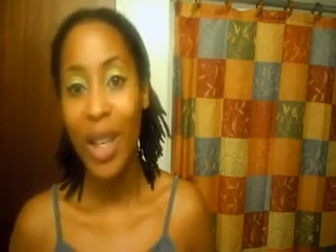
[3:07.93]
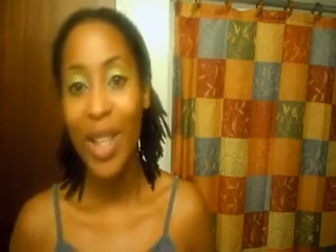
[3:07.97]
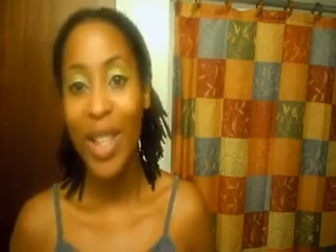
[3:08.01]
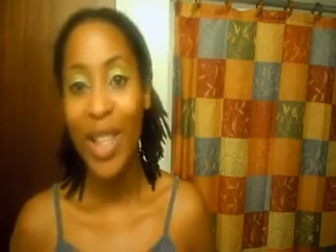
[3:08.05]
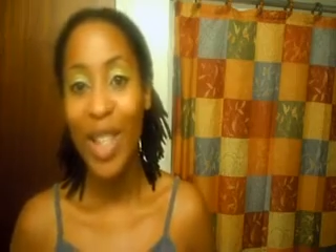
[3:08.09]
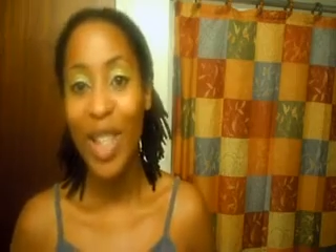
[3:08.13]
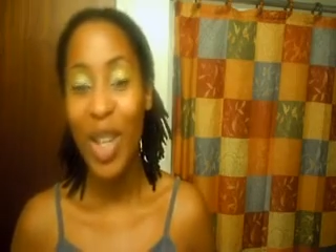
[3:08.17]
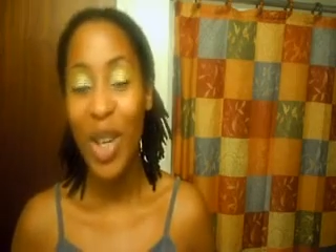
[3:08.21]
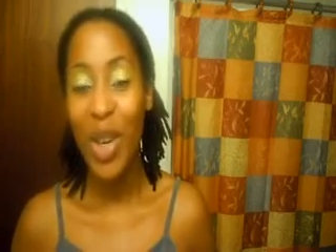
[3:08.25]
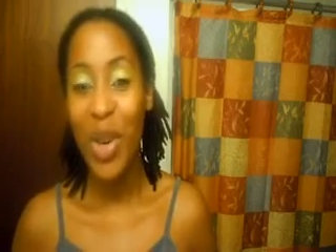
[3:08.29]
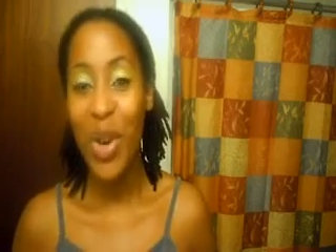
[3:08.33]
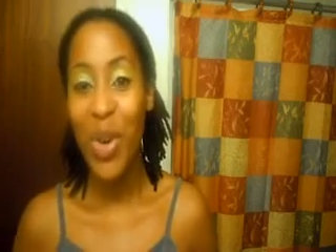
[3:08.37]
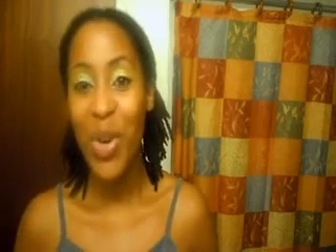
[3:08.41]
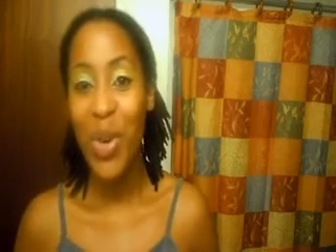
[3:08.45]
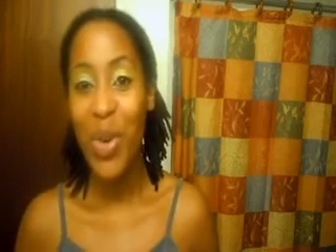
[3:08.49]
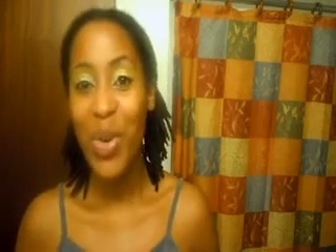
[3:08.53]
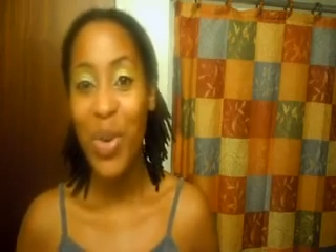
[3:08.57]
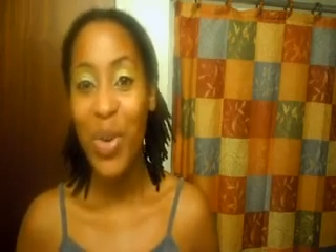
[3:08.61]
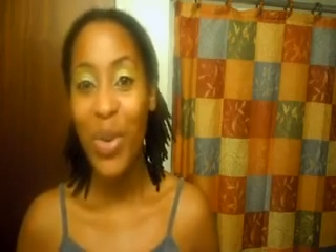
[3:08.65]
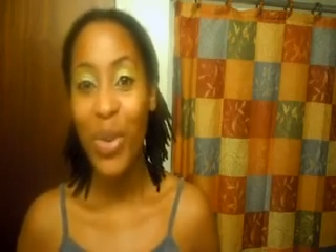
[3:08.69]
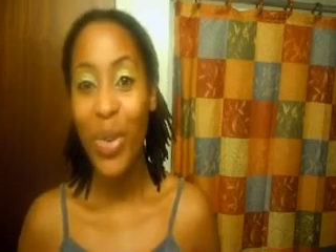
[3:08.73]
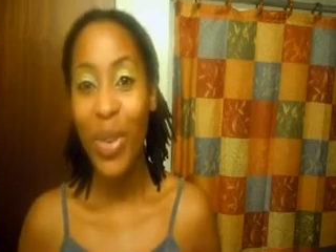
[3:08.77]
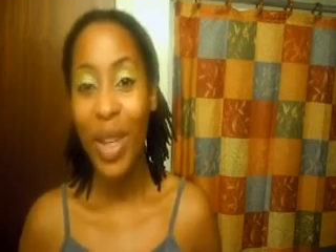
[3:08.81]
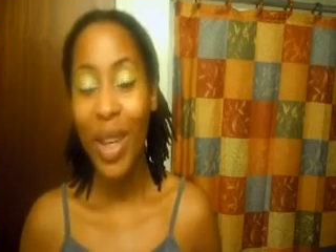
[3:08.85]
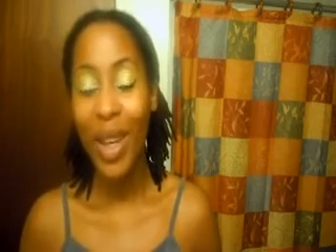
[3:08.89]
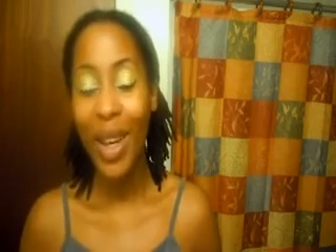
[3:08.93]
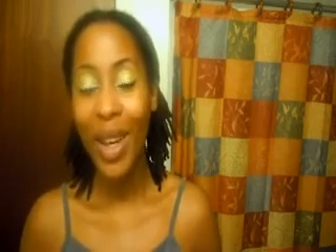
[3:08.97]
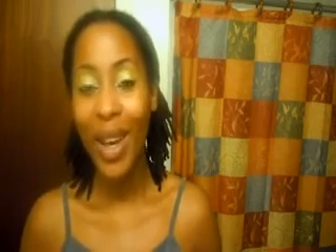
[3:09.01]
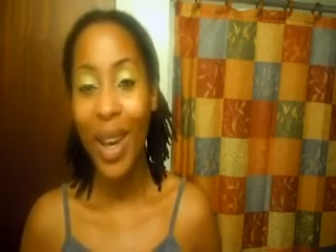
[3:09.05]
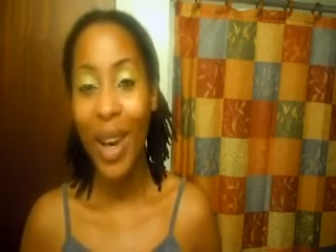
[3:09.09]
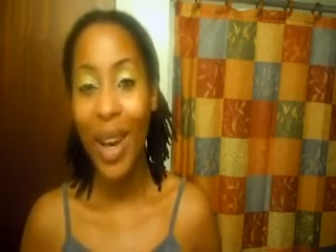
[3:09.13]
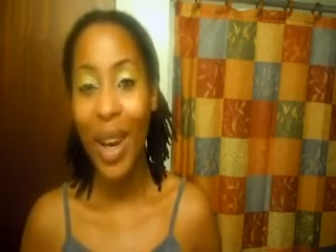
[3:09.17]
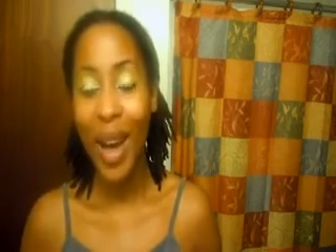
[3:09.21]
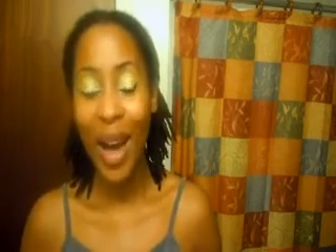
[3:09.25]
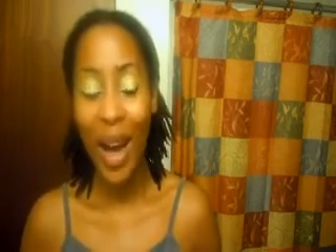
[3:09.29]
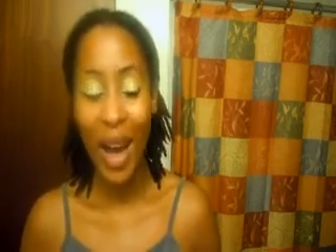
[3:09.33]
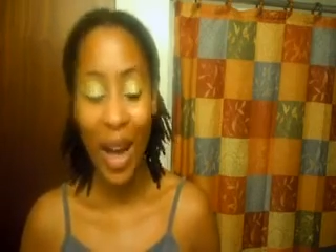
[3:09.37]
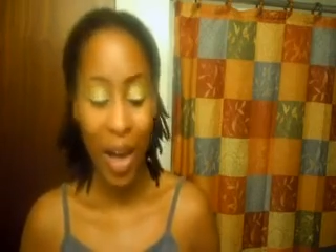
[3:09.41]
So,
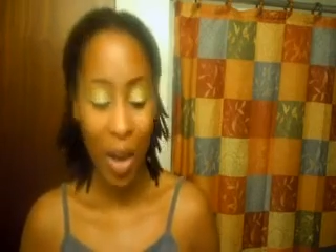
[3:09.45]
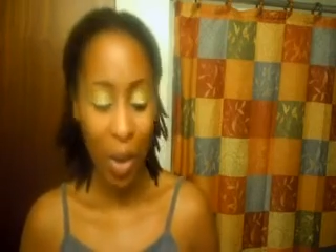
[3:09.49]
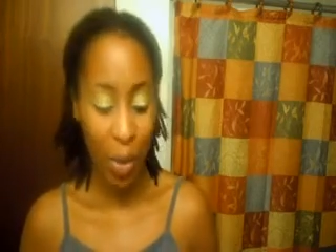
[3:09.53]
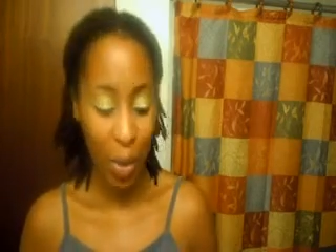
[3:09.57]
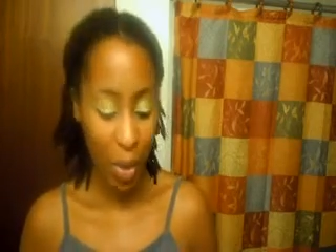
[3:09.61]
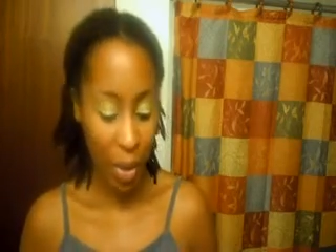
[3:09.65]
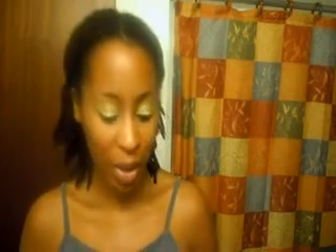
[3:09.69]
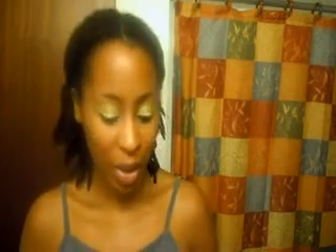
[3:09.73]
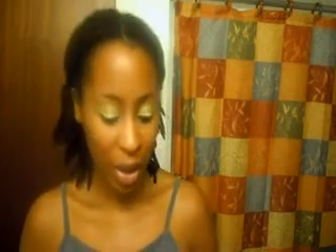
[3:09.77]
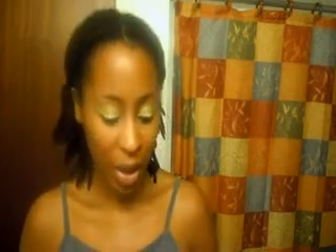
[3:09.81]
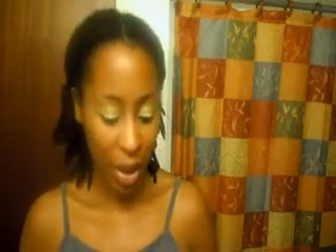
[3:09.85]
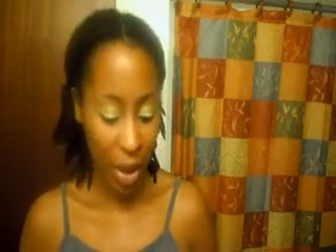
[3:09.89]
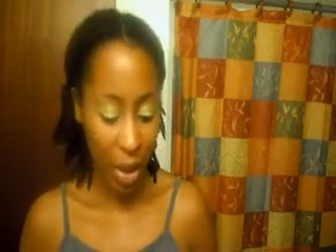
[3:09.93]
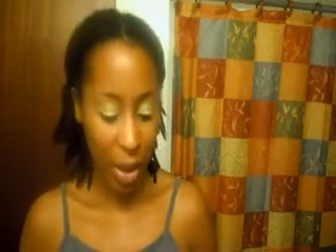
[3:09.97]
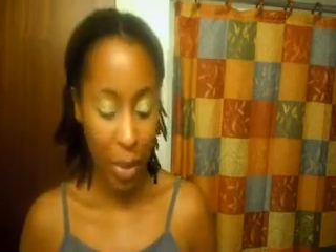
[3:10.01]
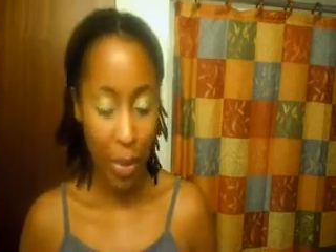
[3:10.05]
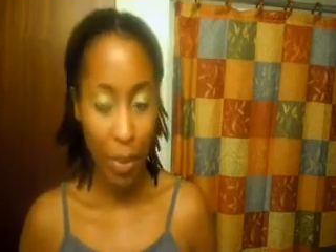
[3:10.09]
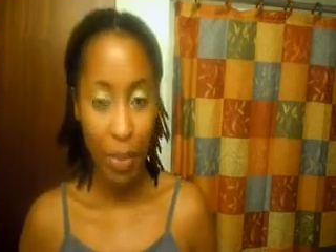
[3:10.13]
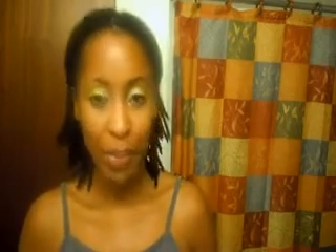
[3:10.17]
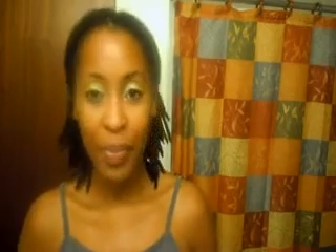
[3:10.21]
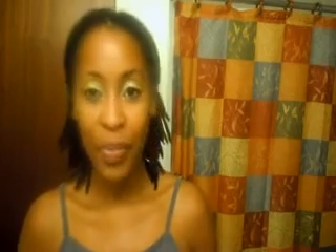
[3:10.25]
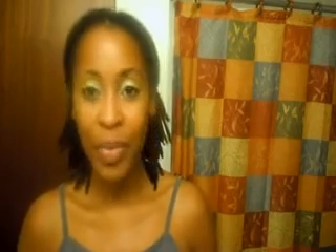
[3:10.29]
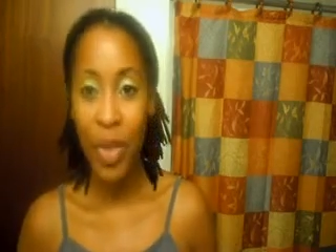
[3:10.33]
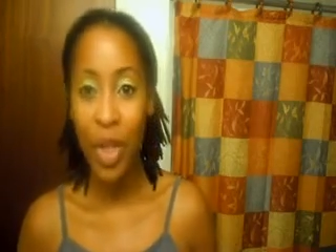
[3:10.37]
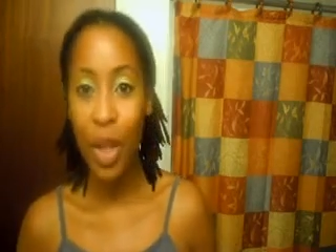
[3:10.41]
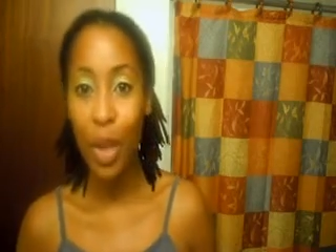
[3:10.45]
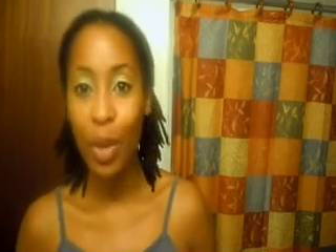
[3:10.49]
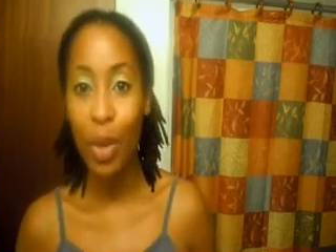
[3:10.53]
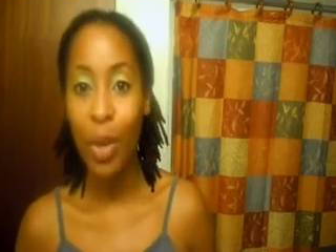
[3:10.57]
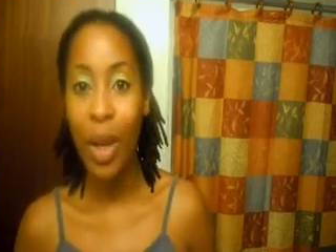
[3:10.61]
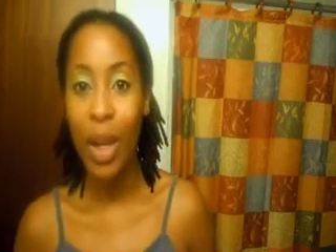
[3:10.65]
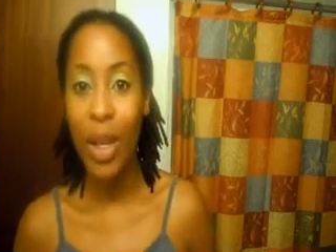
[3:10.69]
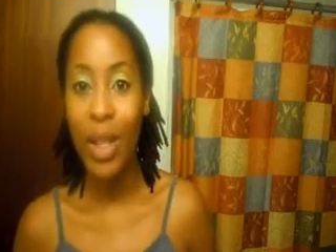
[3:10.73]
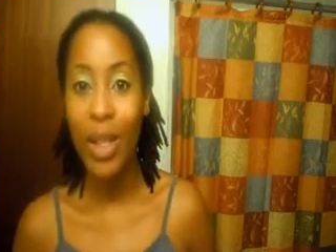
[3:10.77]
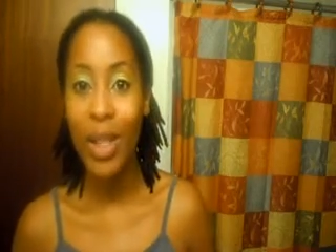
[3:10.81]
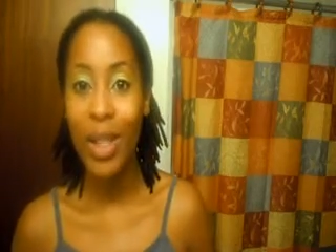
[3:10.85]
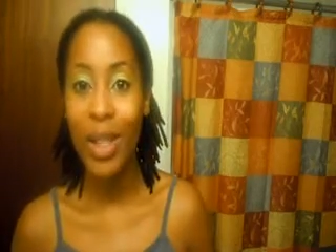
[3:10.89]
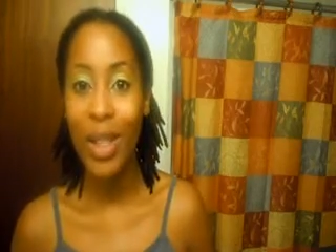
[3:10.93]
yeah, I will see you
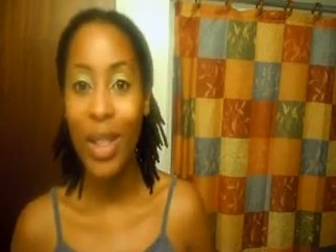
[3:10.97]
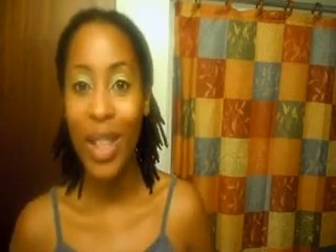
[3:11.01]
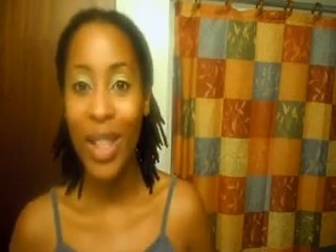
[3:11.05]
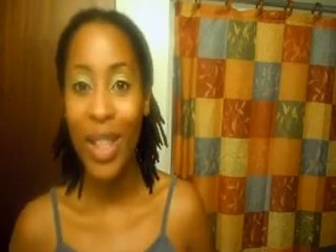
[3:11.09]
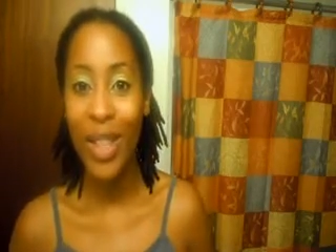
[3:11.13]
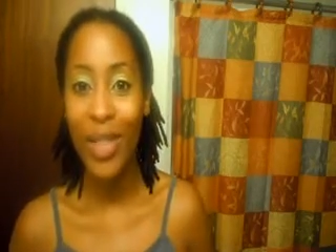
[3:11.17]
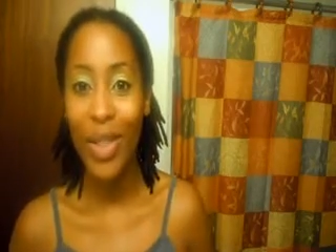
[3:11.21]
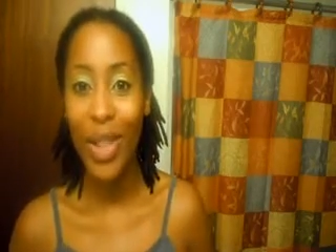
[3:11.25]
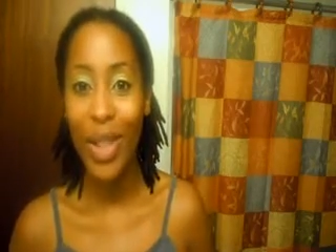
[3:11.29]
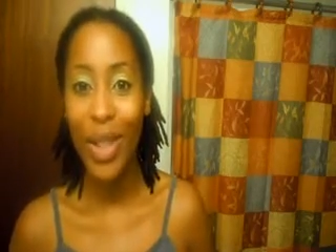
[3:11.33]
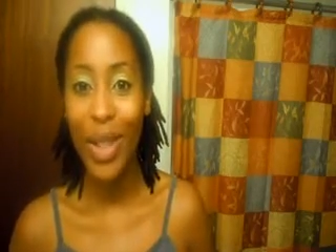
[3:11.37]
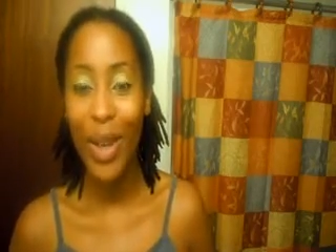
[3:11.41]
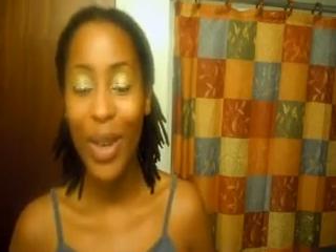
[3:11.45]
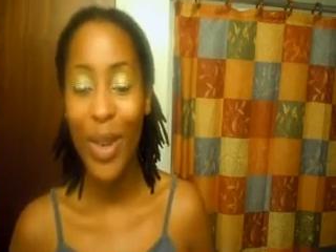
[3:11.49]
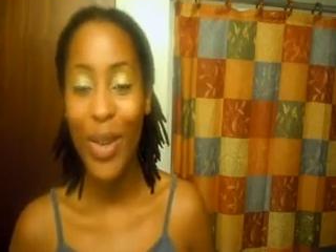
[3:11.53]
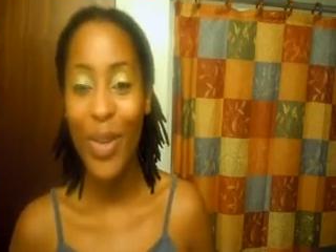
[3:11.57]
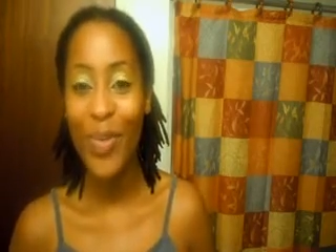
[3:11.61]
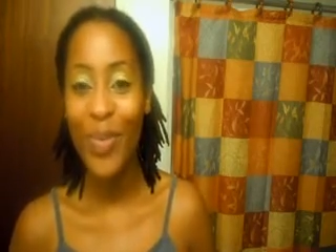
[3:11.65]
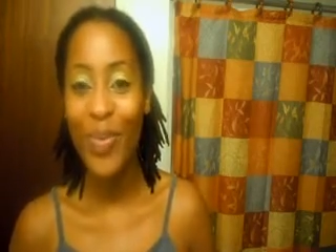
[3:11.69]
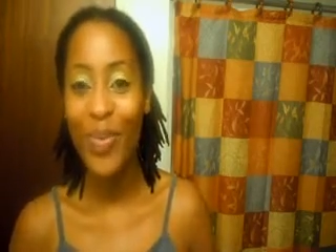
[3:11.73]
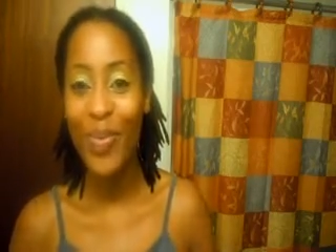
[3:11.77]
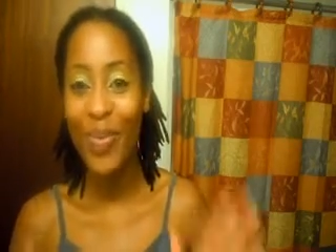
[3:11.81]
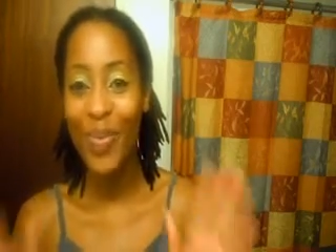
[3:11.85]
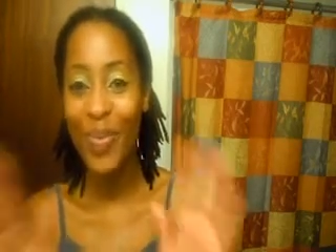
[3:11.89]
guys in the next video.